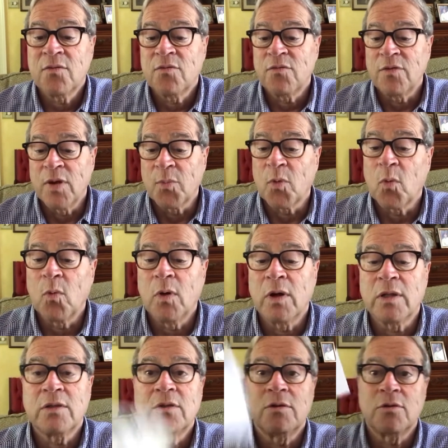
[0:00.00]
Number
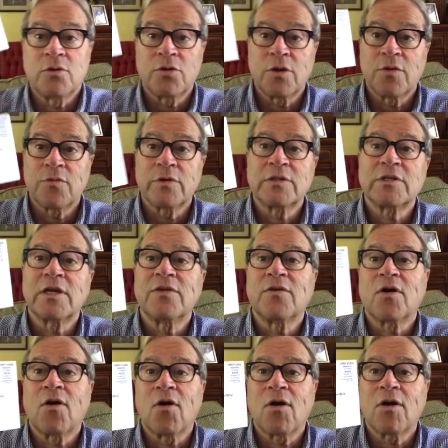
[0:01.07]
one, you should have received a
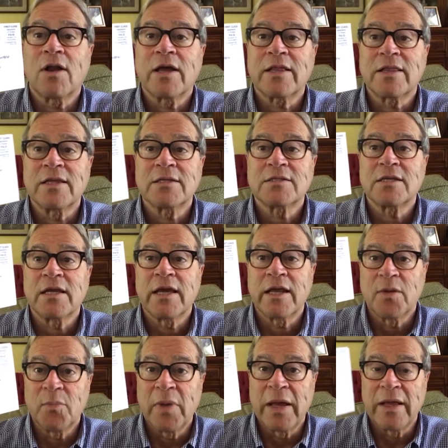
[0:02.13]
card like this in
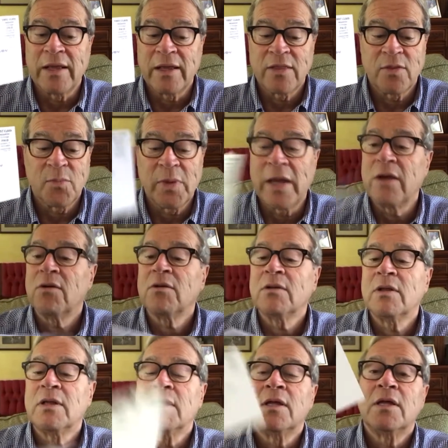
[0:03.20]
the mail.
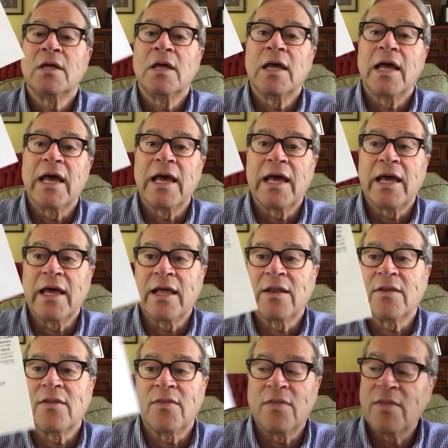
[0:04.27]

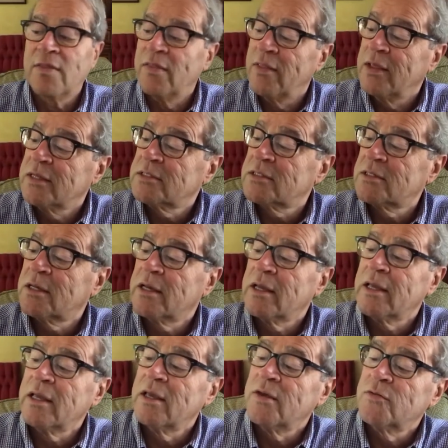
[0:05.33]
And this
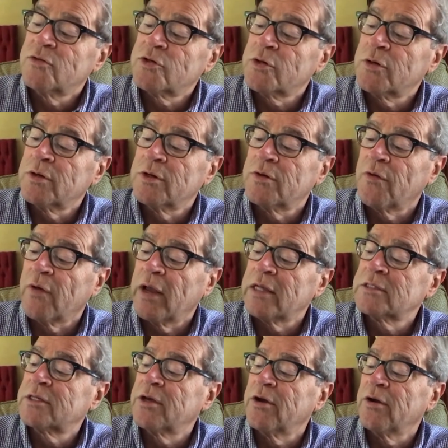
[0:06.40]
gives you an
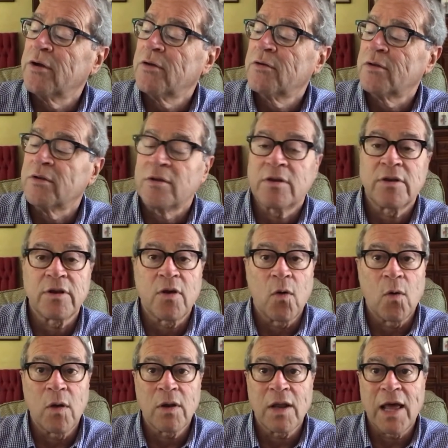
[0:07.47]
address here to go
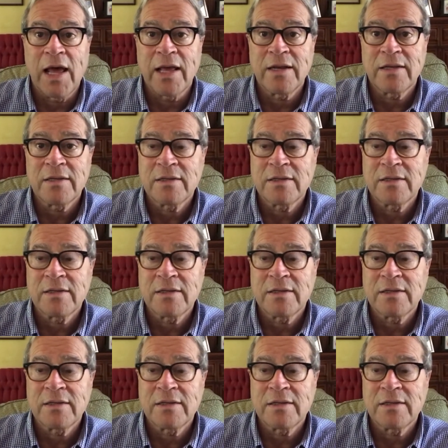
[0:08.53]
online.